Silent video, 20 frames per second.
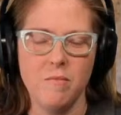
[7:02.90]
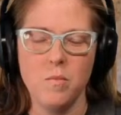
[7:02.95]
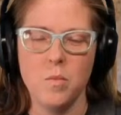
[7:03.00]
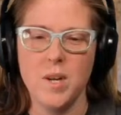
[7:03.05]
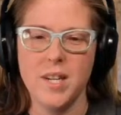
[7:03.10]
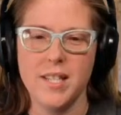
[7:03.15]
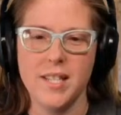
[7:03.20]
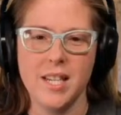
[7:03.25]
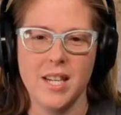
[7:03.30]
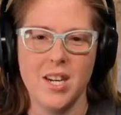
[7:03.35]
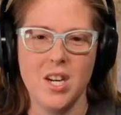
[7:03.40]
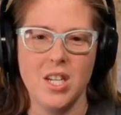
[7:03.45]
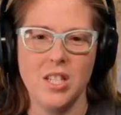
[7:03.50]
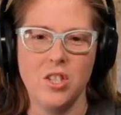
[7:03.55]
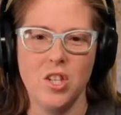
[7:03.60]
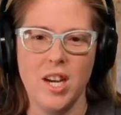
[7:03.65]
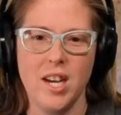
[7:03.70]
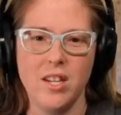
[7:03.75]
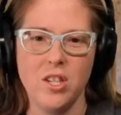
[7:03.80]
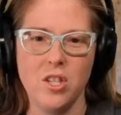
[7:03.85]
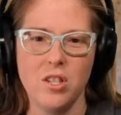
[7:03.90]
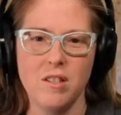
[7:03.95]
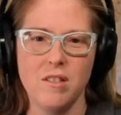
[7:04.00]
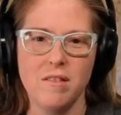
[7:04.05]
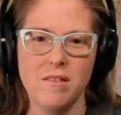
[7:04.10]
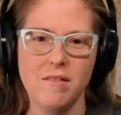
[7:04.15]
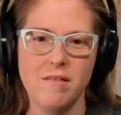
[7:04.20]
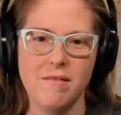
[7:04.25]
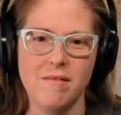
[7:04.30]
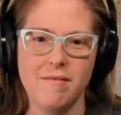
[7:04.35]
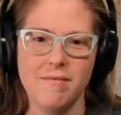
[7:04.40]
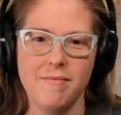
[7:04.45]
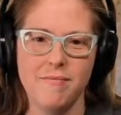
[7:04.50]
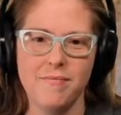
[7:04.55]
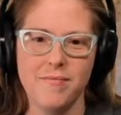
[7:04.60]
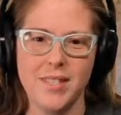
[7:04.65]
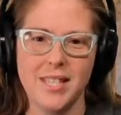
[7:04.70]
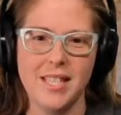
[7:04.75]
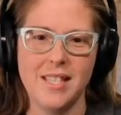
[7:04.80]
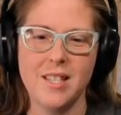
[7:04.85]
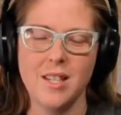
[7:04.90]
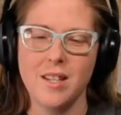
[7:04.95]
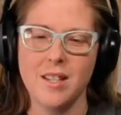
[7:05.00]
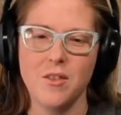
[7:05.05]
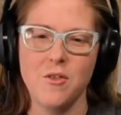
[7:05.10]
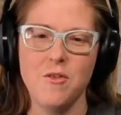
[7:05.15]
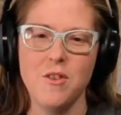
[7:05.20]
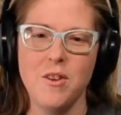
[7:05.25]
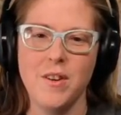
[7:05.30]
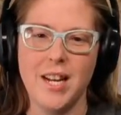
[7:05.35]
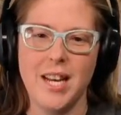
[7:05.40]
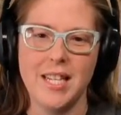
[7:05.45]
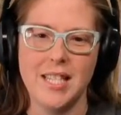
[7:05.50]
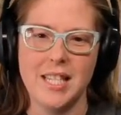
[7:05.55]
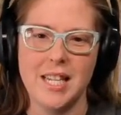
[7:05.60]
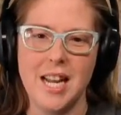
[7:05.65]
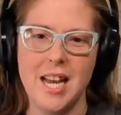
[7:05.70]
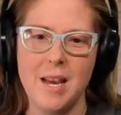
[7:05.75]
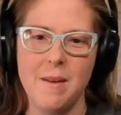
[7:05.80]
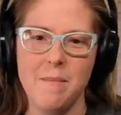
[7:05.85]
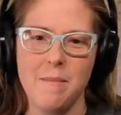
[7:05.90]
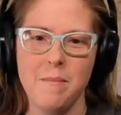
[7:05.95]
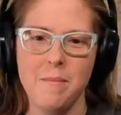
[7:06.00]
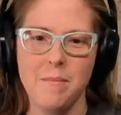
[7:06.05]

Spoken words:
What is it called, Josh? It has a name.